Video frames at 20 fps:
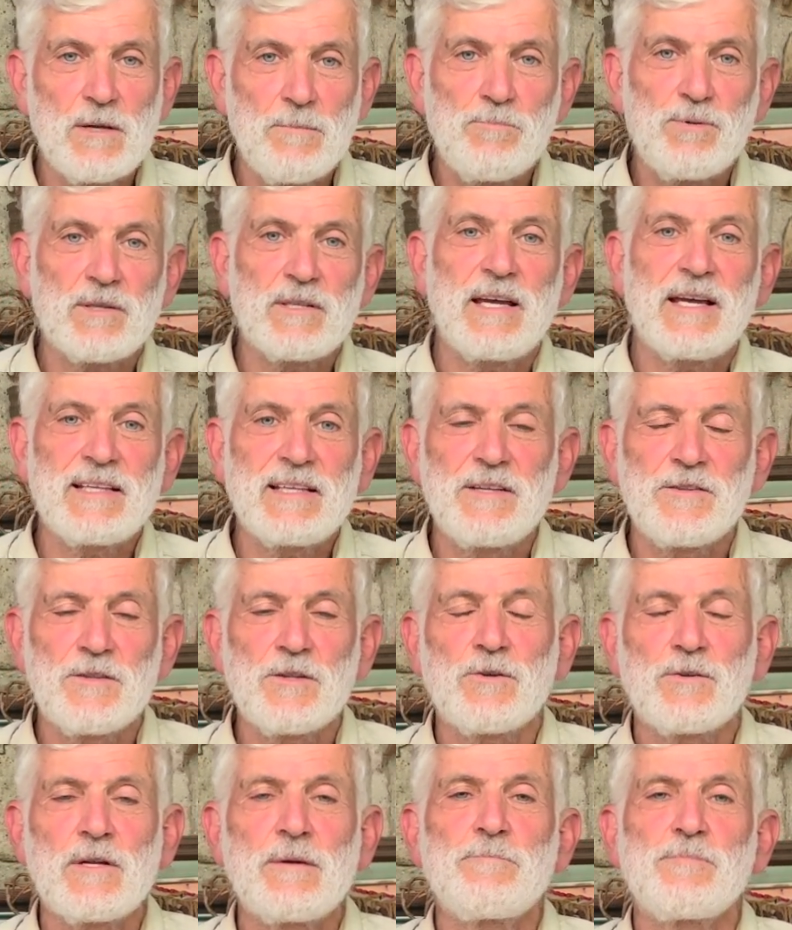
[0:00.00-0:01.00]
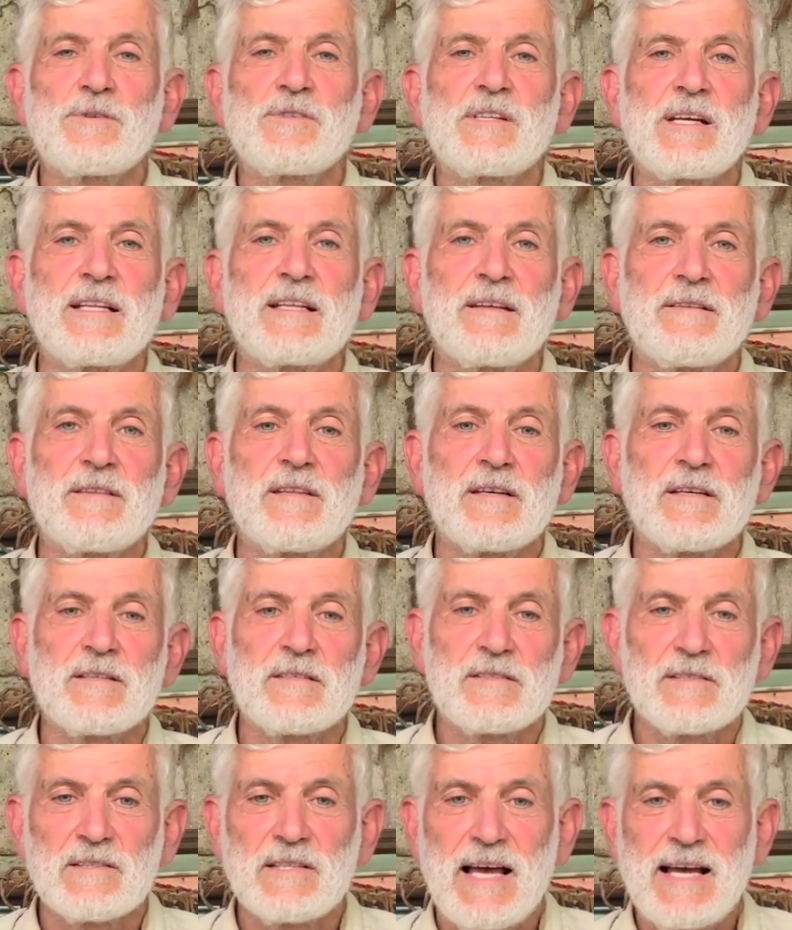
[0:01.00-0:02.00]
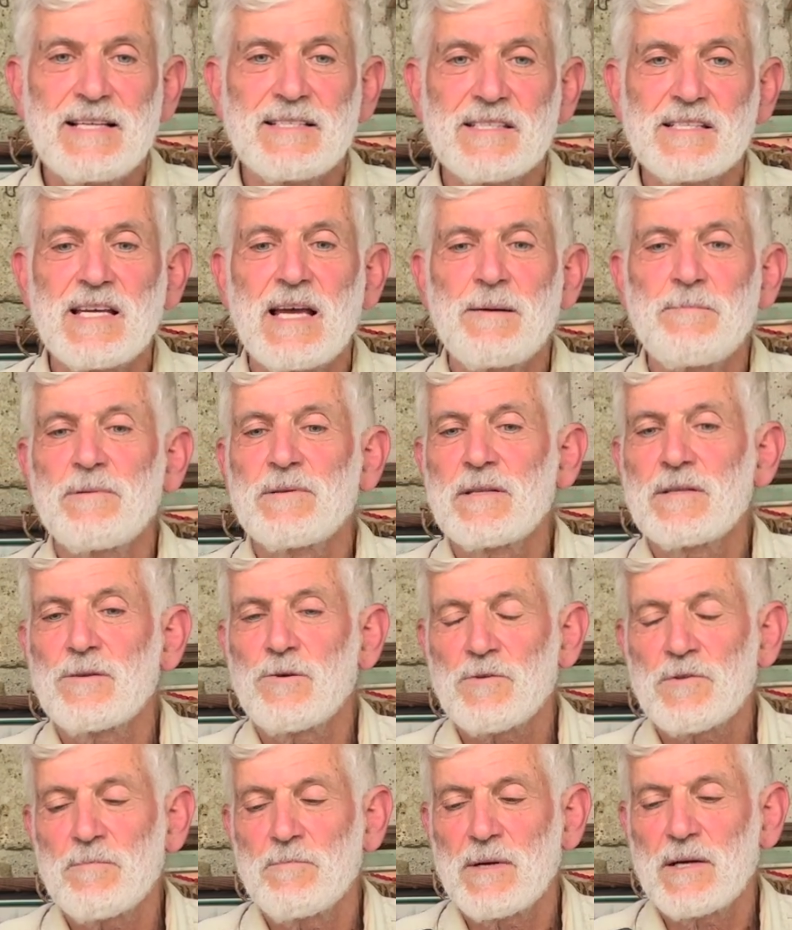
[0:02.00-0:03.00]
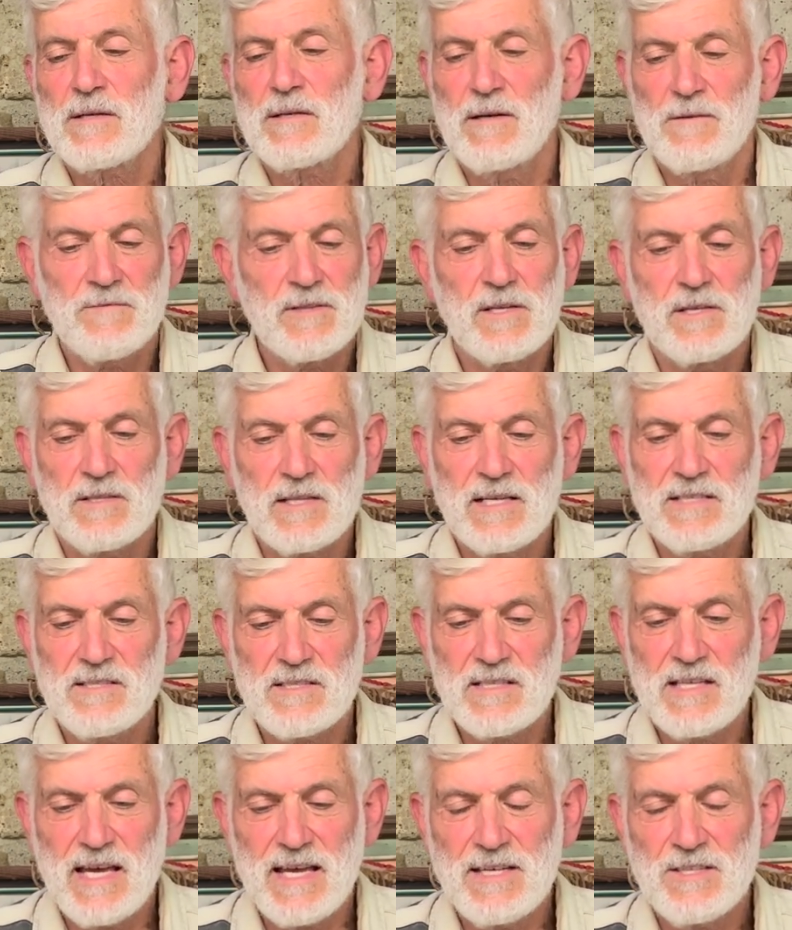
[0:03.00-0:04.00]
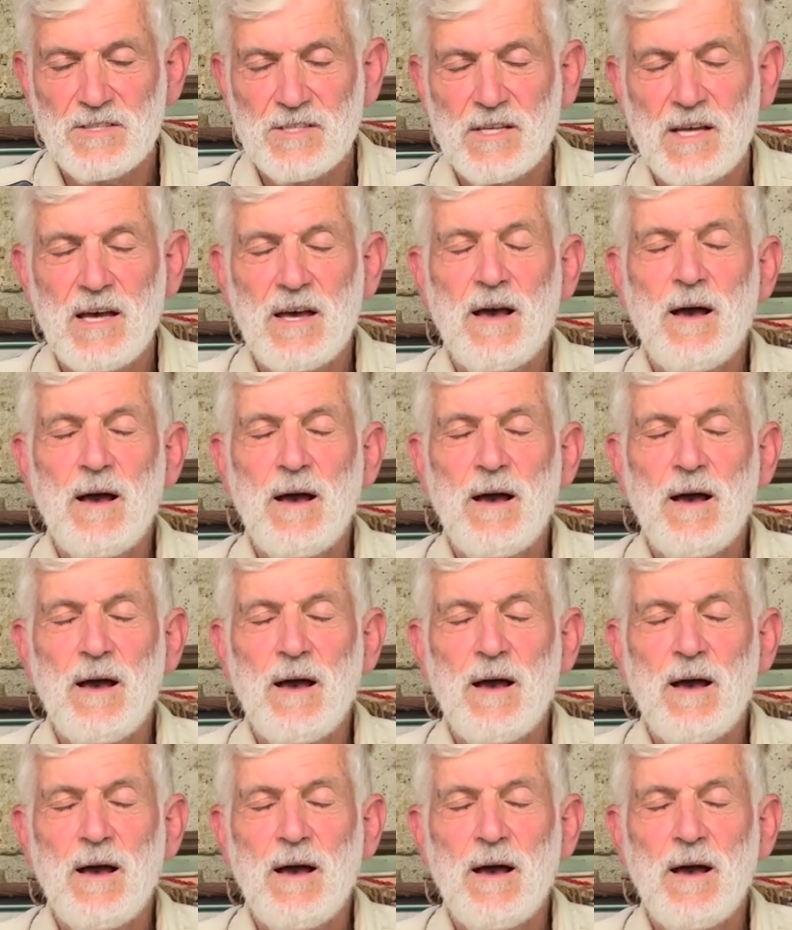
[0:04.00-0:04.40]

protecting 30% of the landscape of North America, of the United States